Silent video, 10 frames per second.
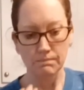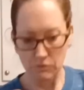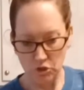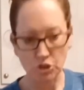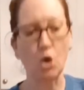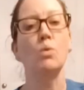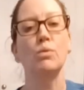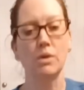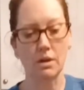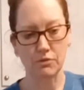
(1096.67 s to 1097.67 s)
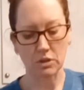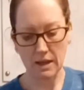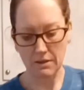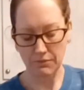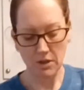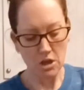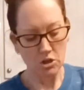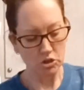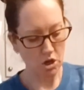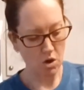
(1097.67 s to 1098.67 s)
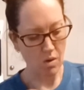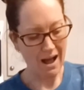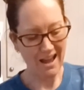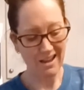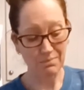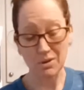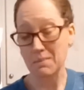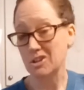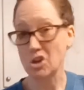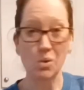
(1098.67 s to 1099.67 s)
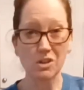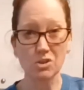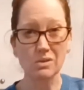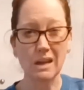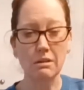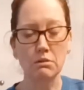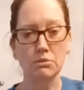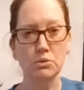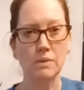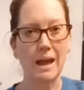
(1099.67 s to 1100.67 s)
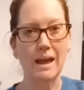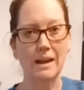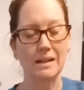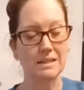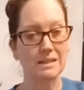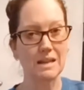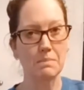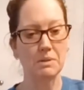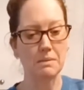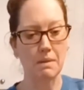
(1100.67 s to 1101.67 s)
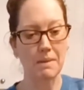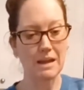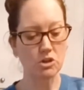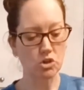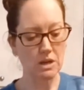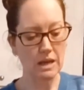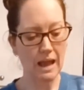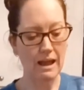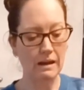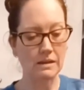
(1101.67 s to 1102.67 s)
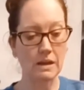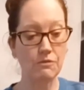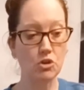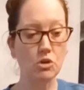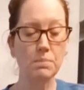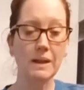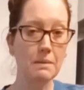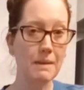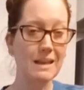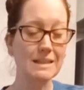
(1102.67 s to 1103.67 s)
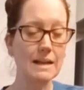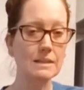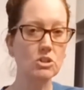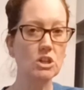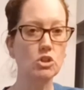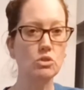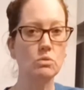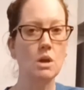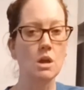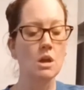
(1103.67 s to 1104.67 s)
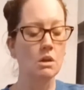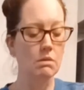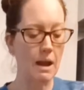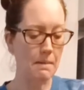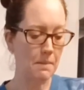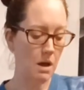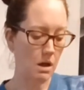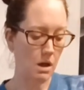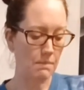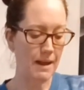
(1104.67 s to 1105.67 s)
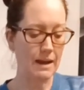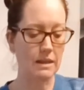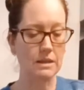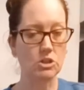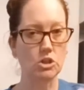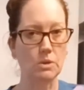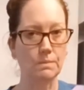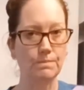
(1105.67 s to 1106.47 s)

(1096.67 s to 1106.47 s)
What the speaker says: zone of your life. So I pretty much always use Arrowroot, and it's a staple in my pantry, and if you're plant-based, I suggest you grab a bag of this too.